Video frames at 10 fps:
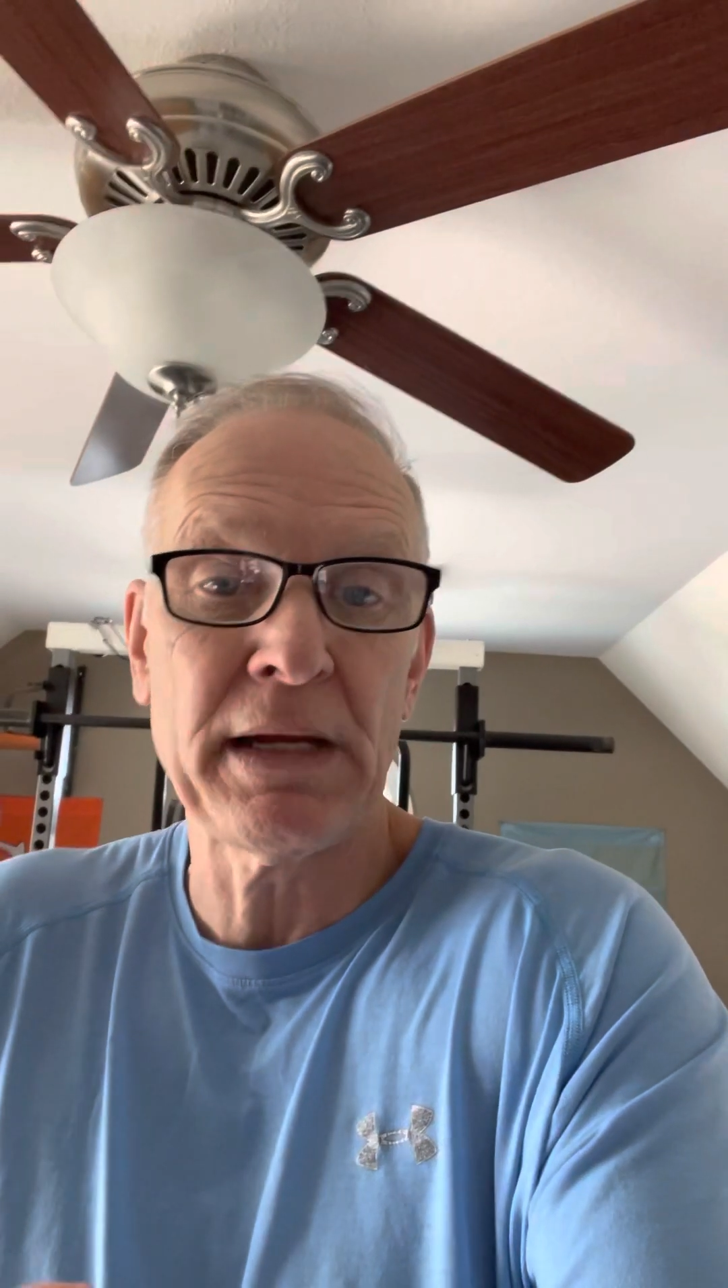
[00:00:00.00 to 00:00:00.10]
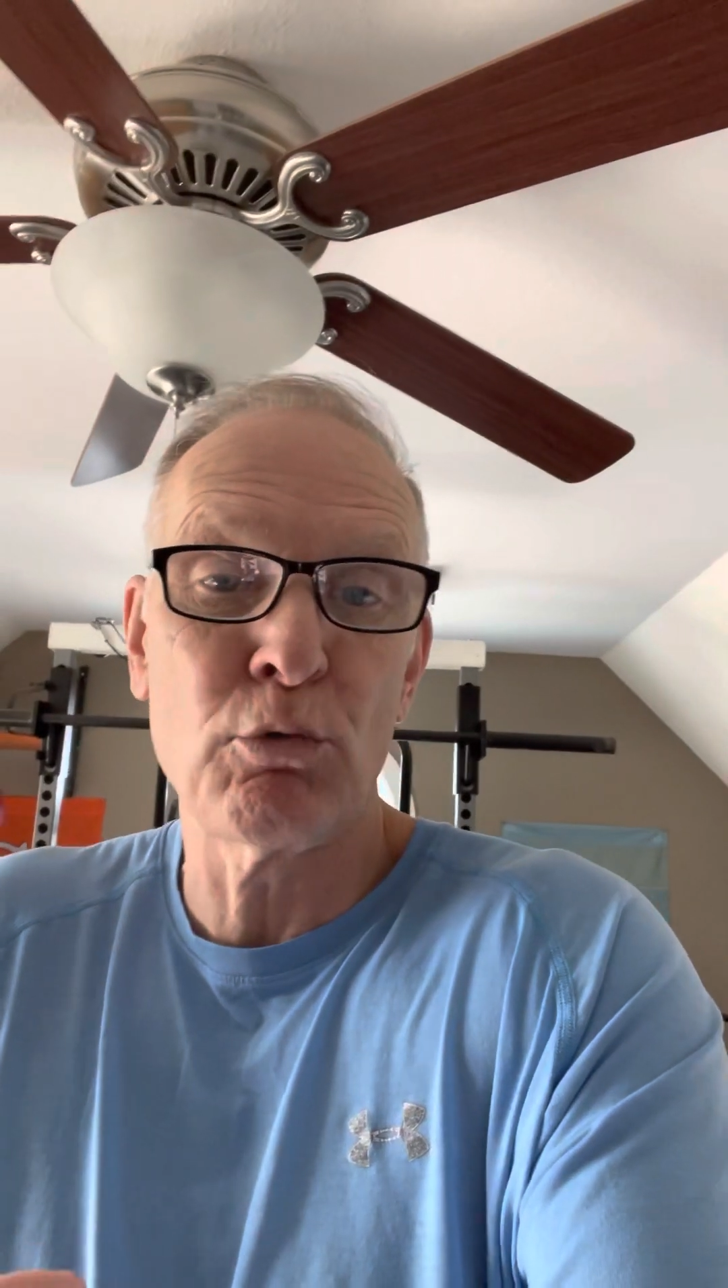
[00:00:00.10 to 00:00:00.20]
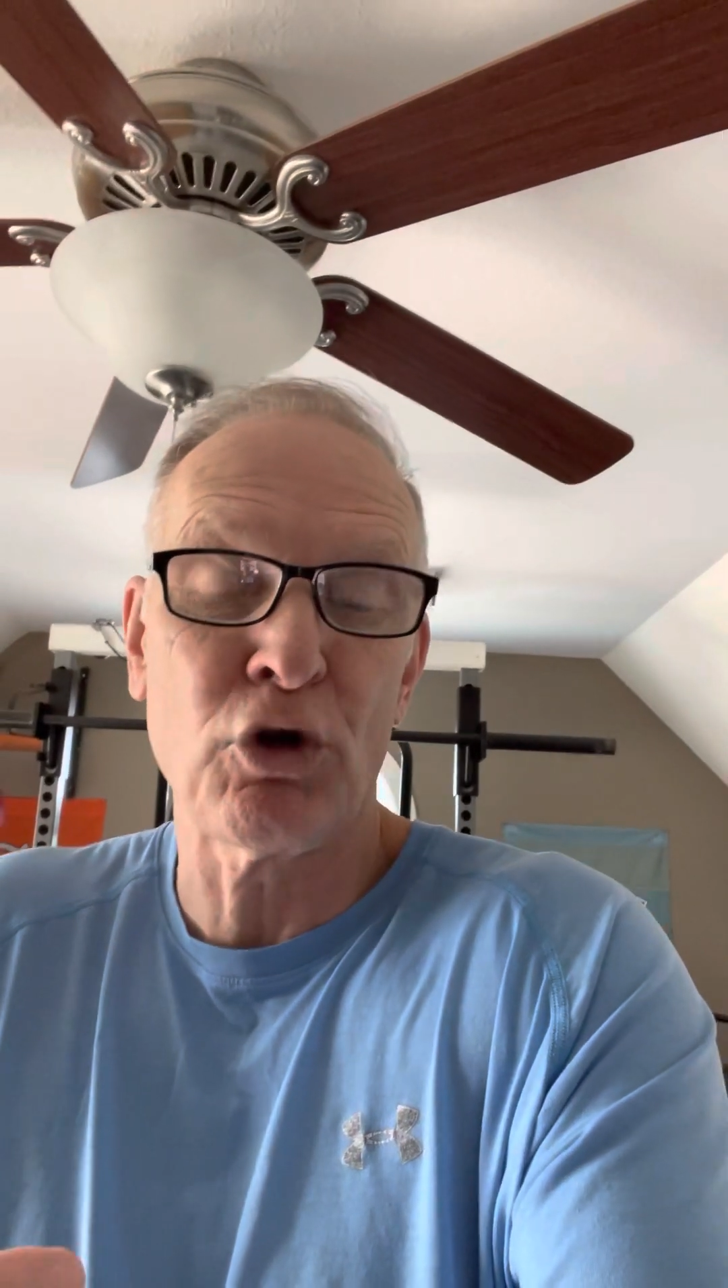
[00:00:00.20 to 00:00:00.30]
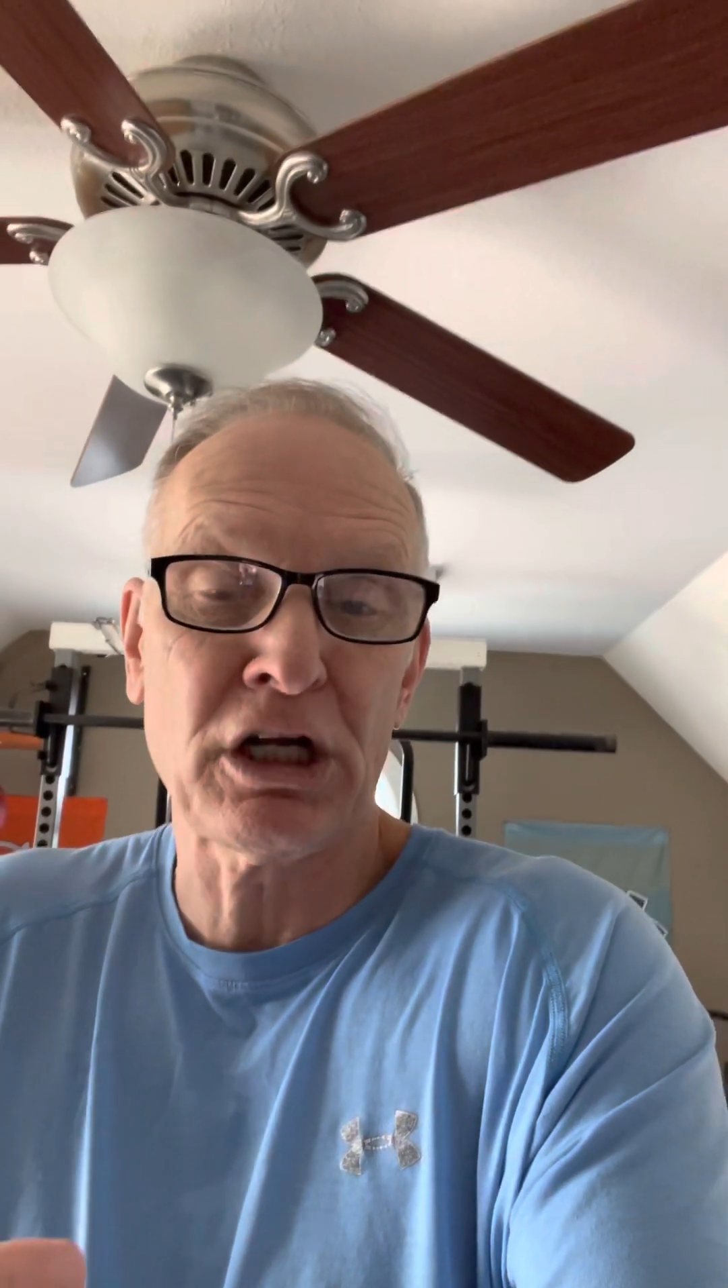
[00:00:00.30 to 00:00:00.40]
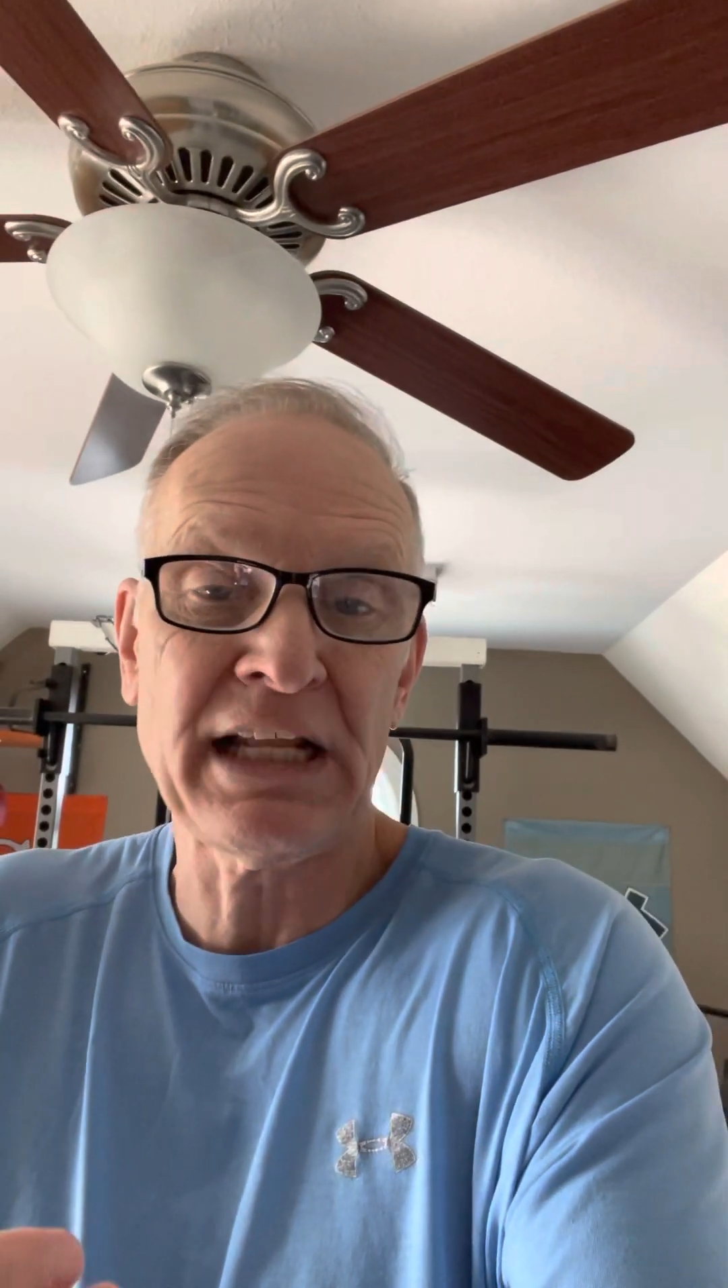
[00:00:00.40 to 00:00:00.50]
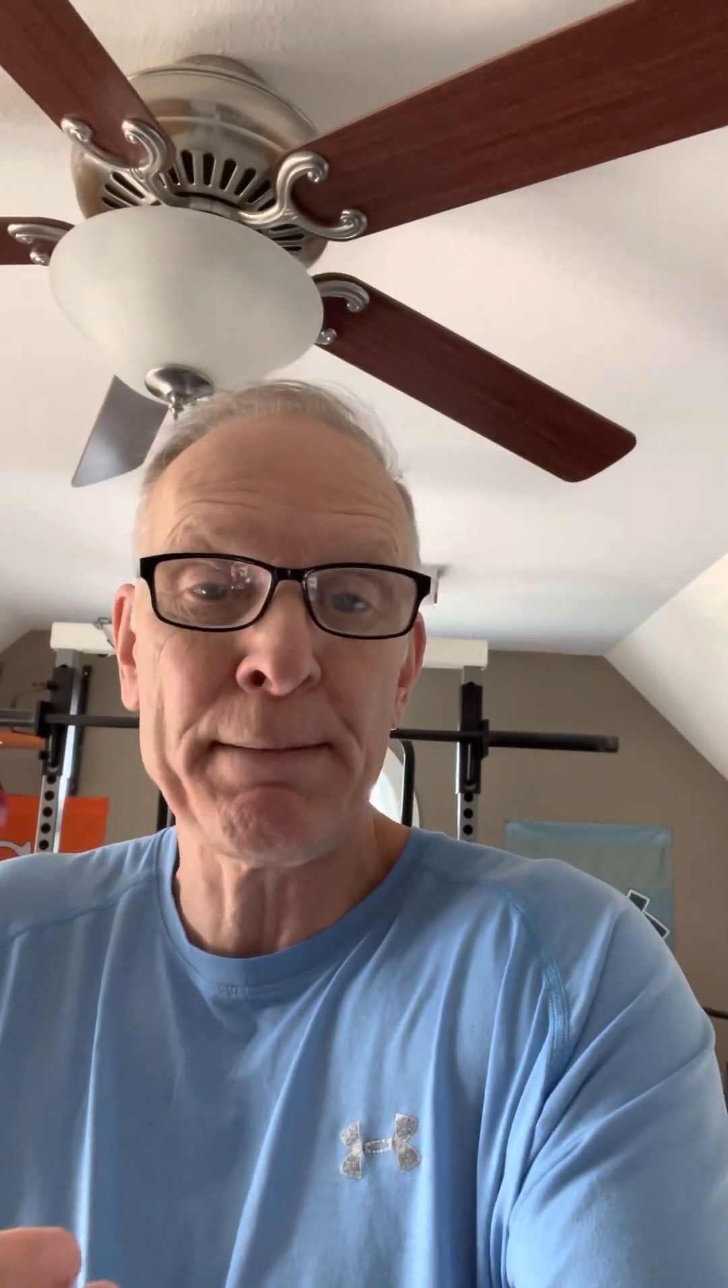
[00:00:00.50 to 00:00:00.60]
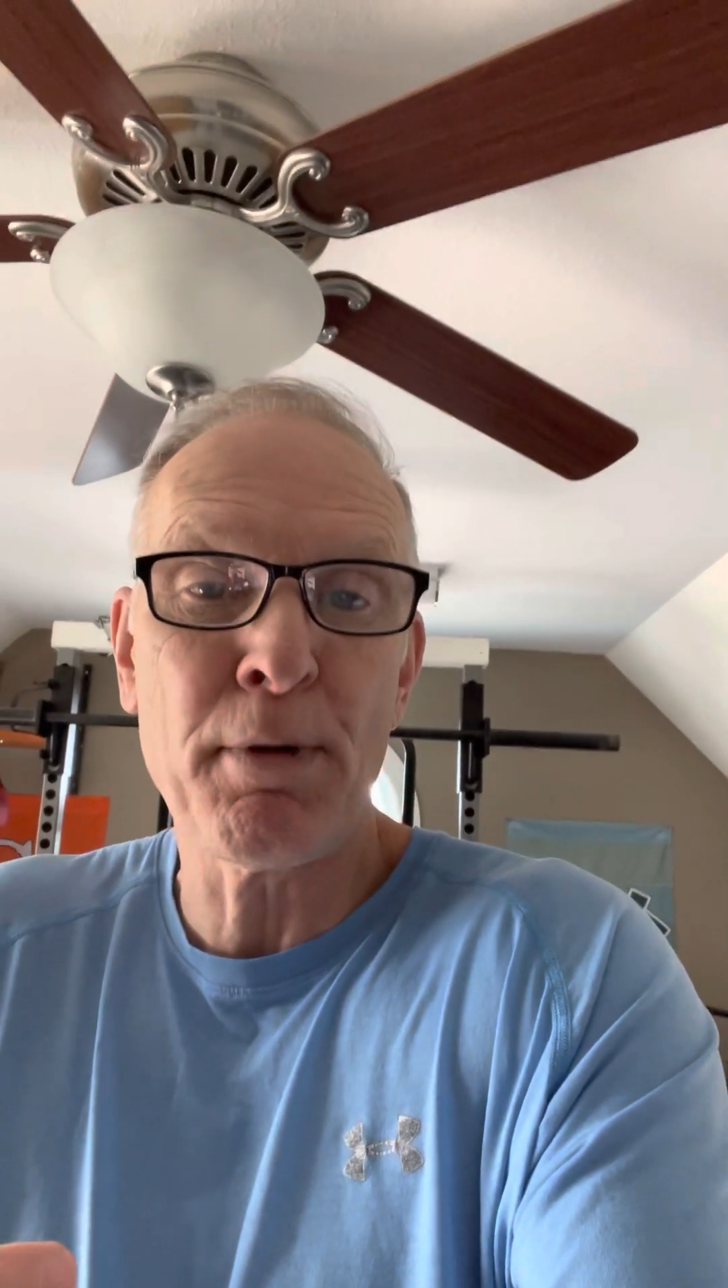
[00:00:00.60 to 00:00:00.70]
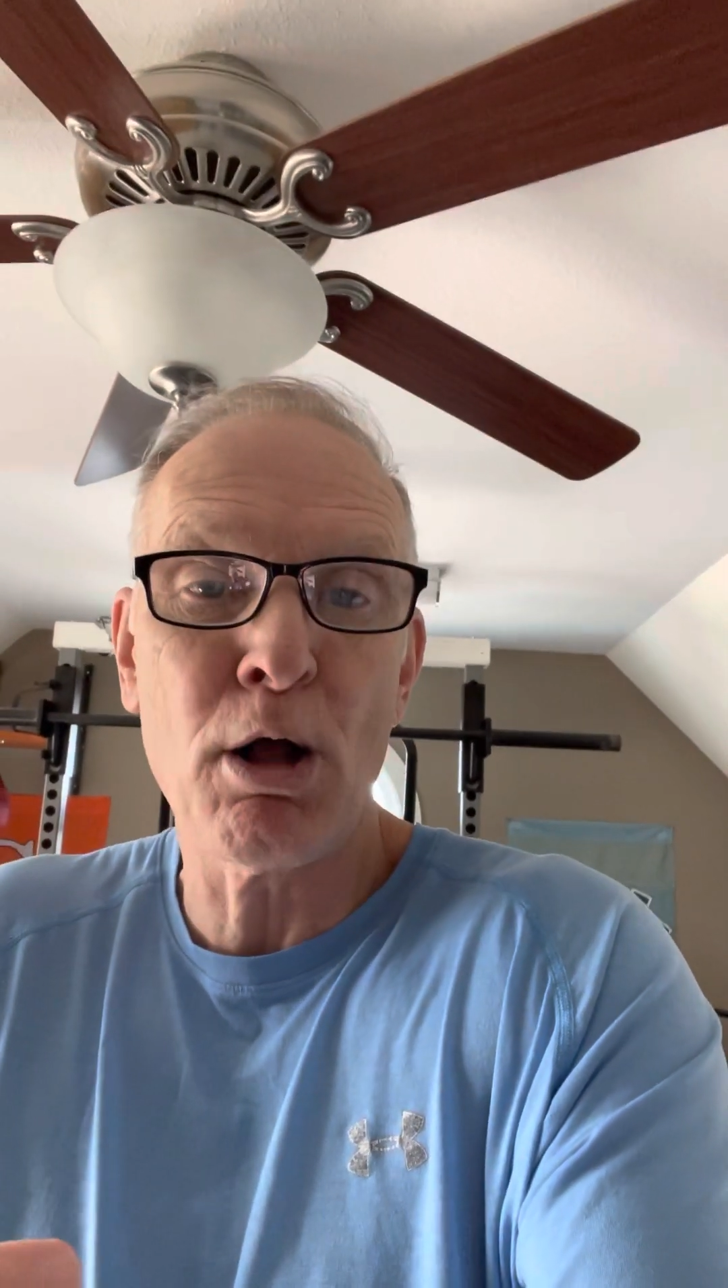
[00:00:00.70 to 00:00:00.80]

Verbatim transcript: They want to climb